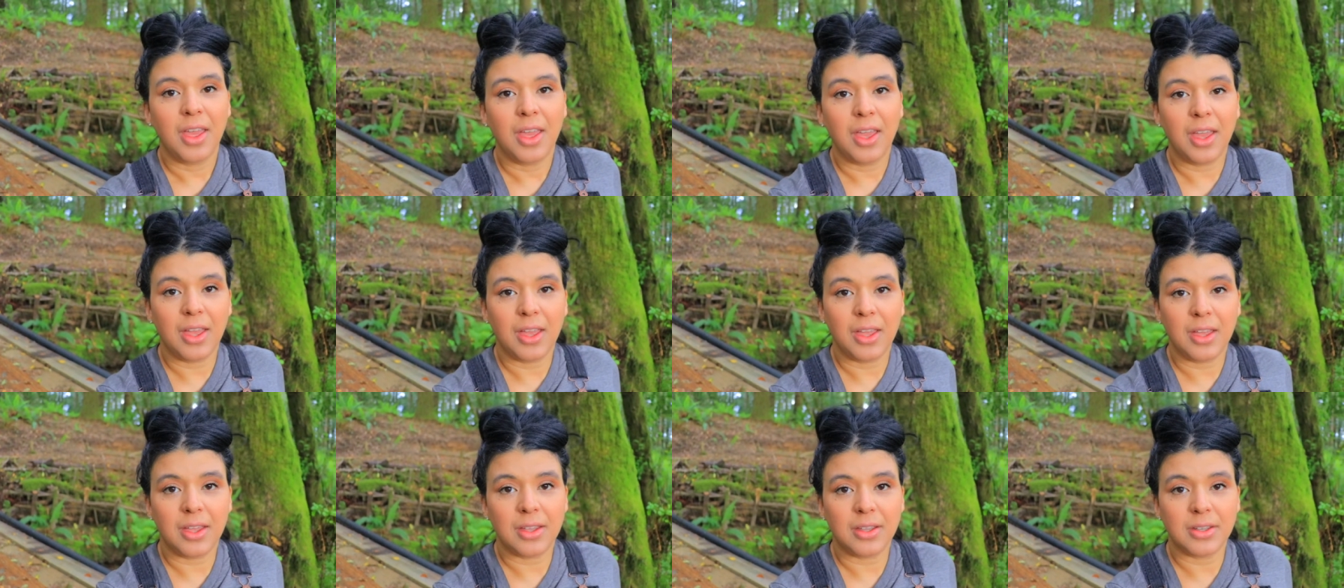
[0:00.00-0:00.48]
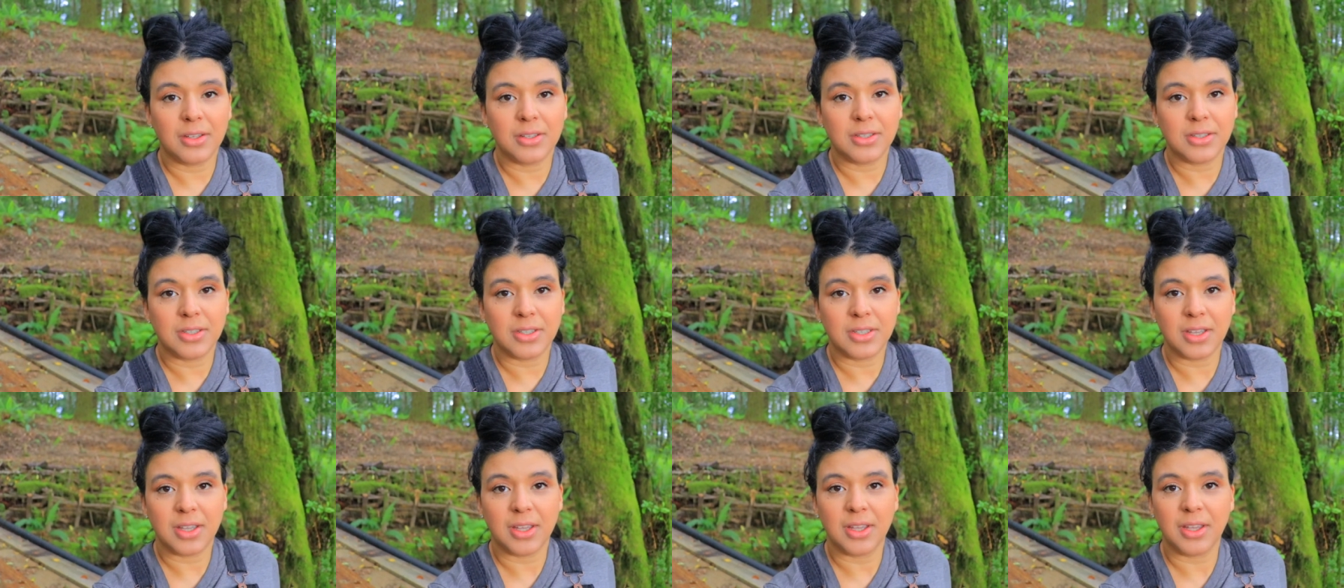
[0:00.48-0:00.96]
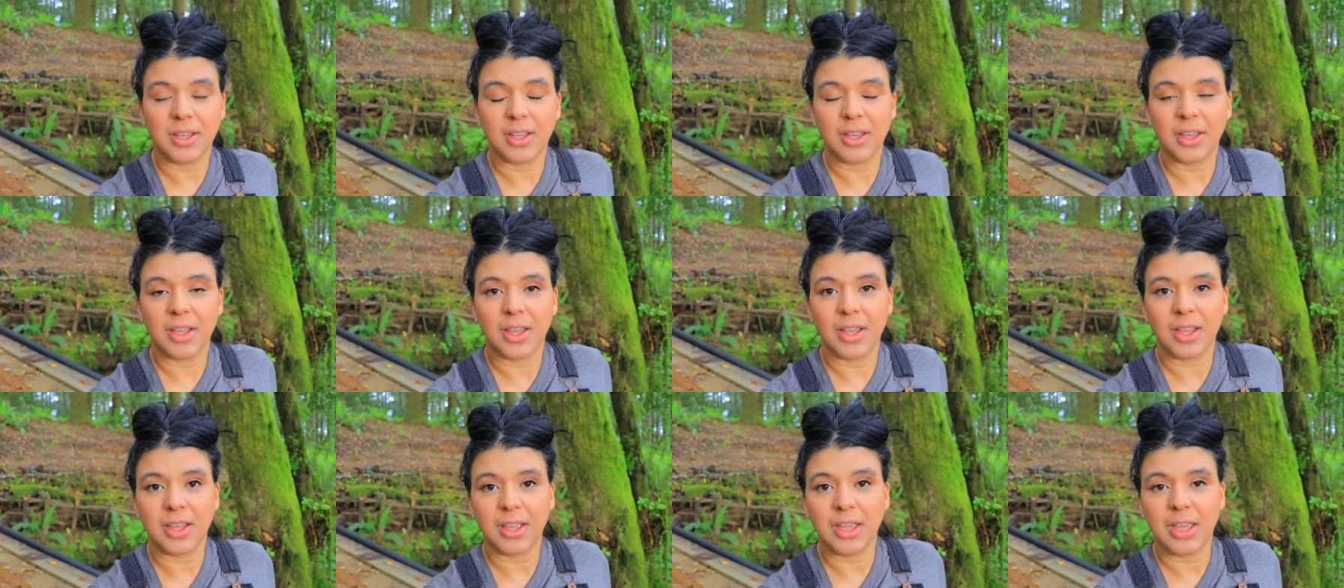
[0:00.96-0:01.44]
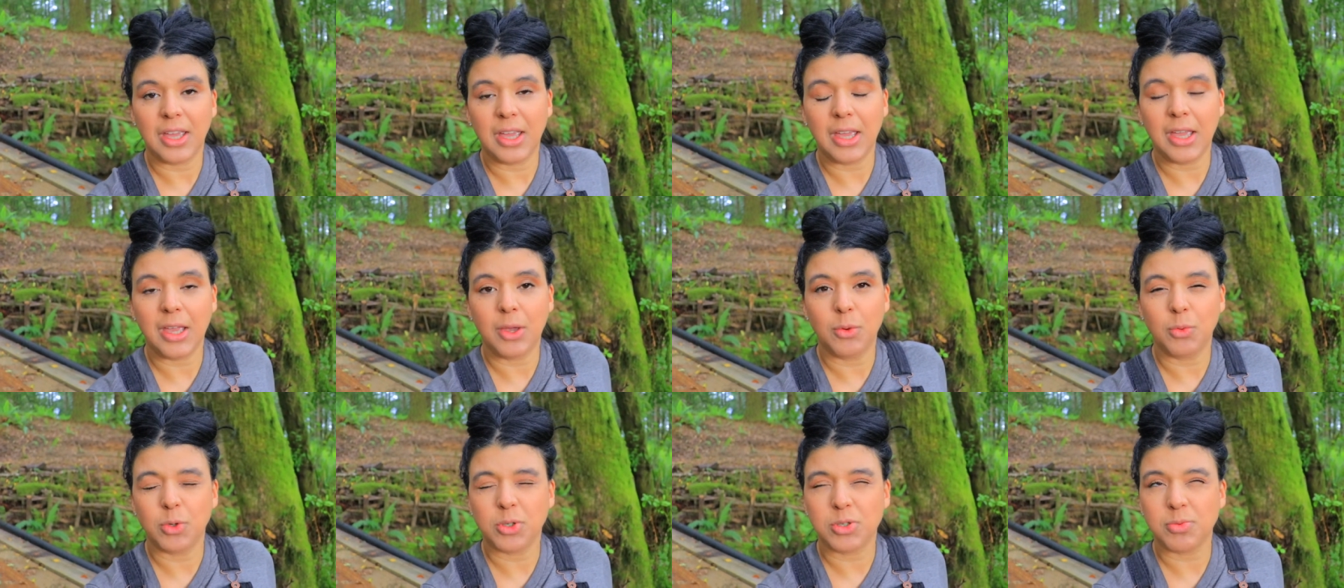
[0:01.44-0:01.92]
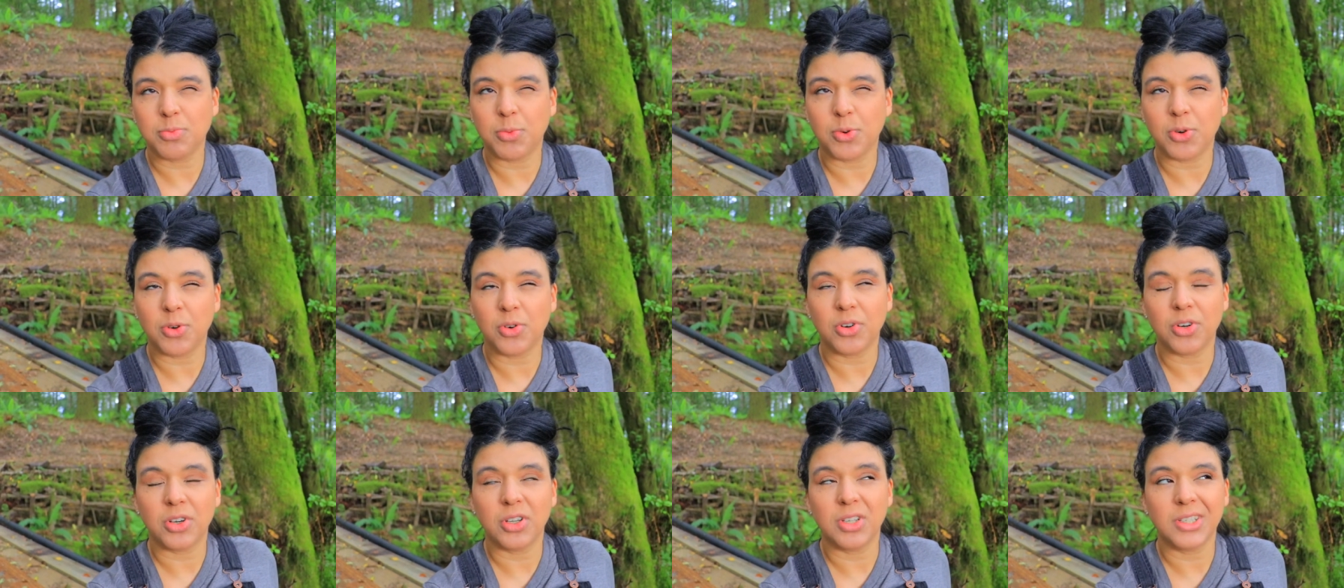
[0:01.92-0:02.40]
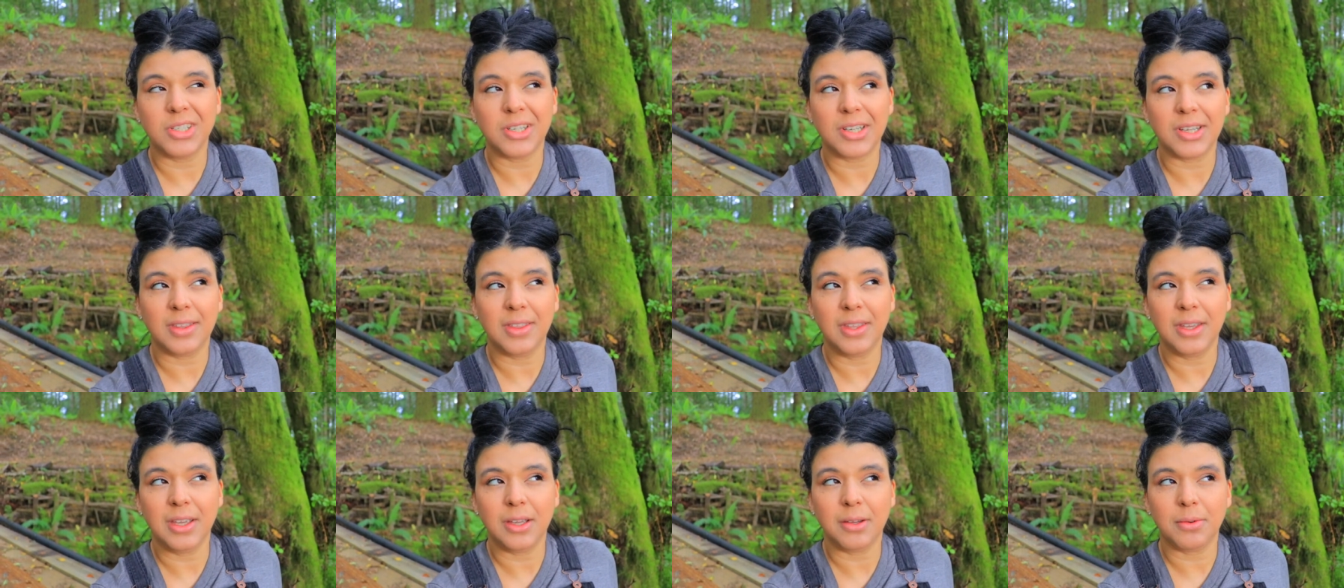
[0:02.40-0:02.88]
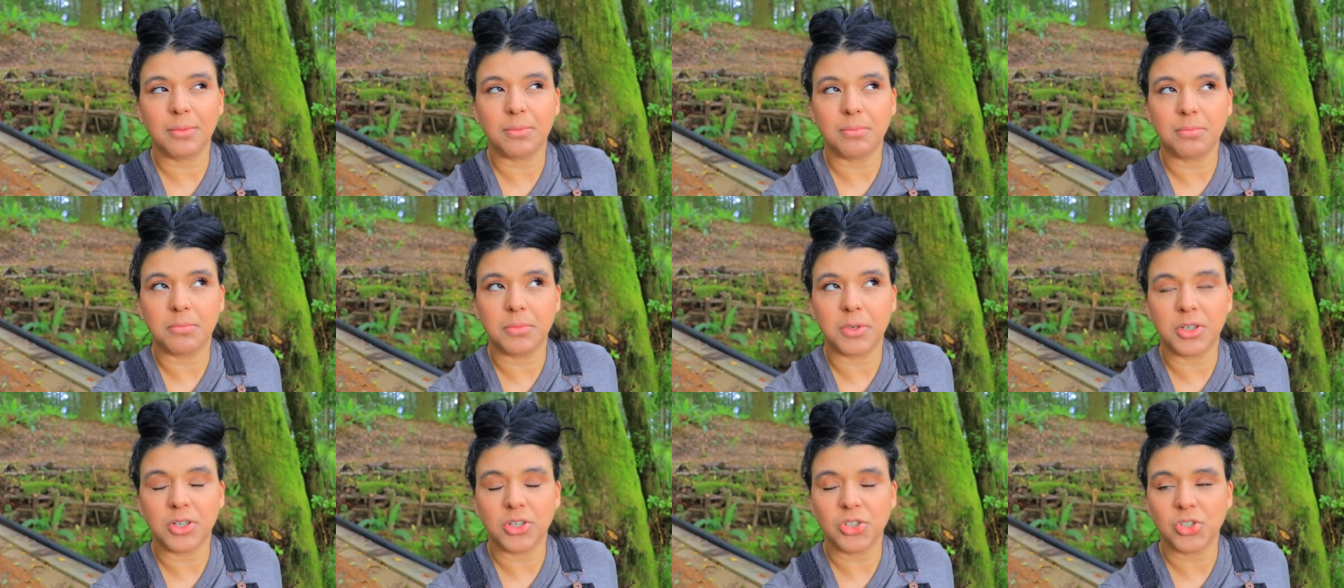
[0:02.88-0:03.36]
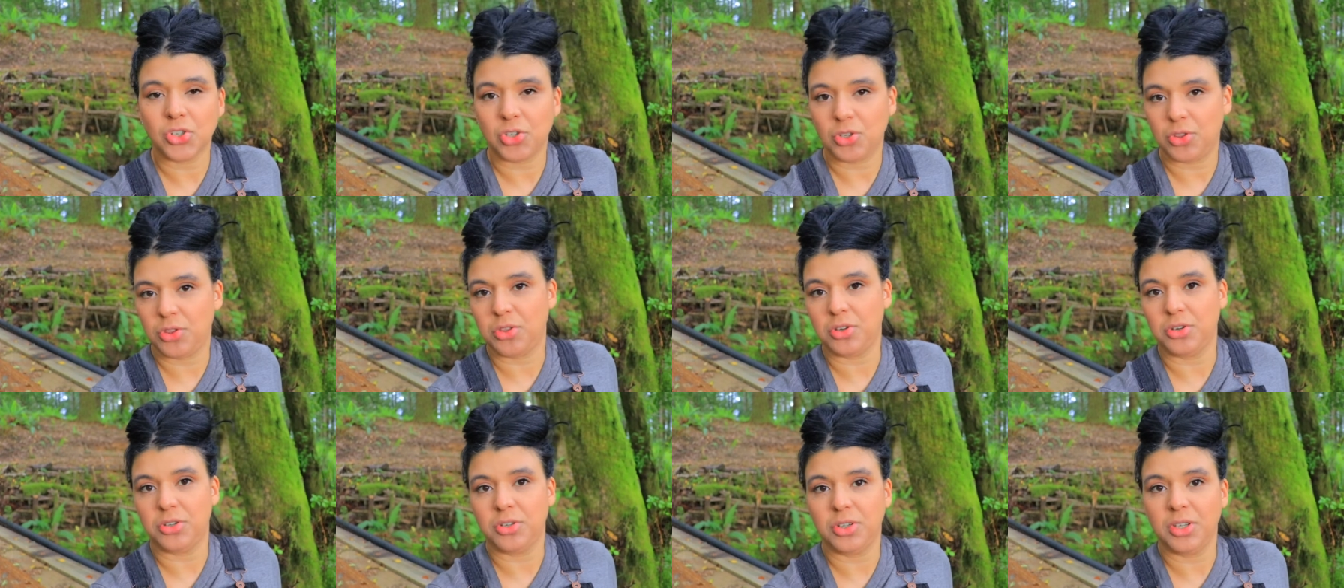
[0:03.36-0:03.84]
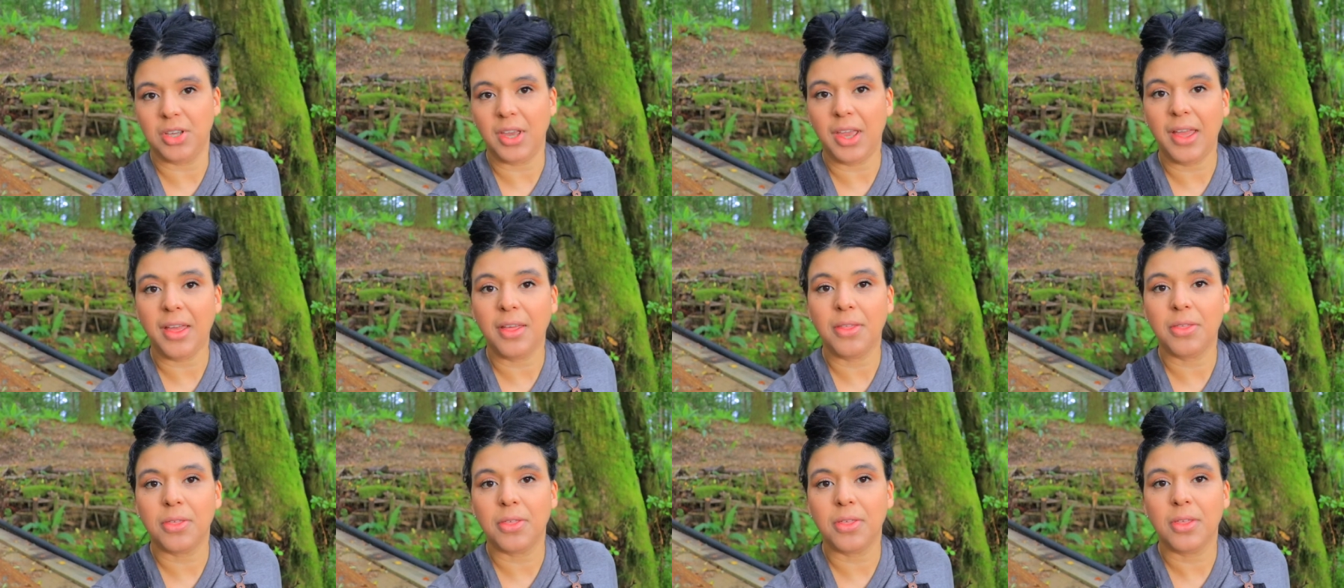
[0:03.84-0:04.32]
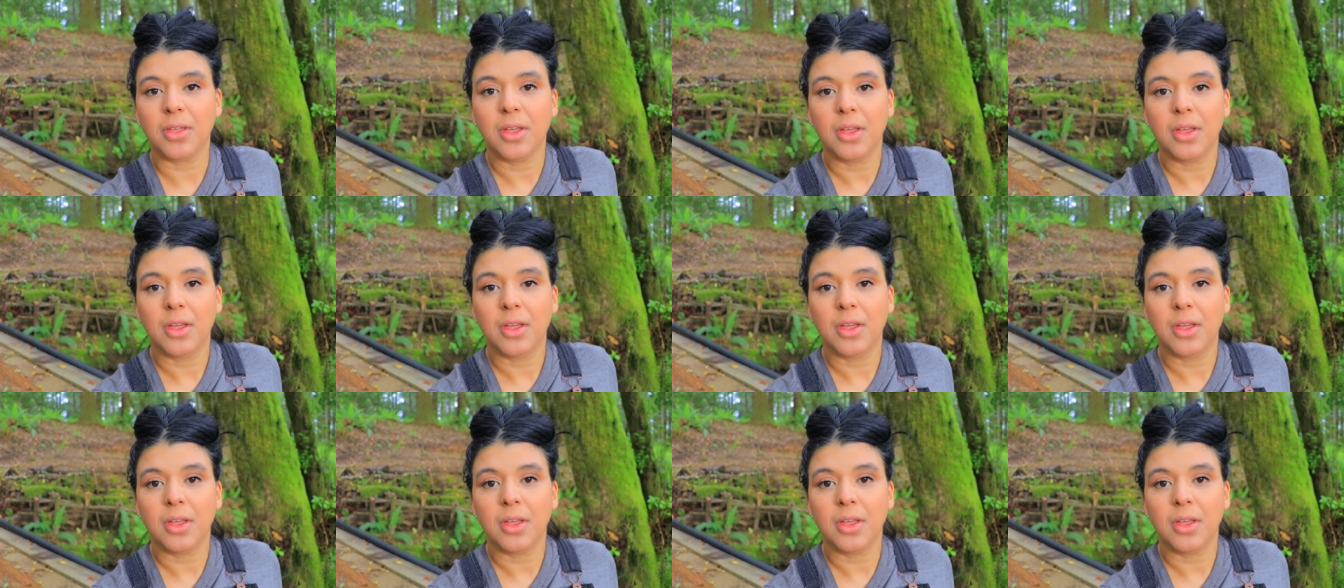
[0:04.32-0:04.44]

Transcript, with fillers: And he was born, I think, March 30th.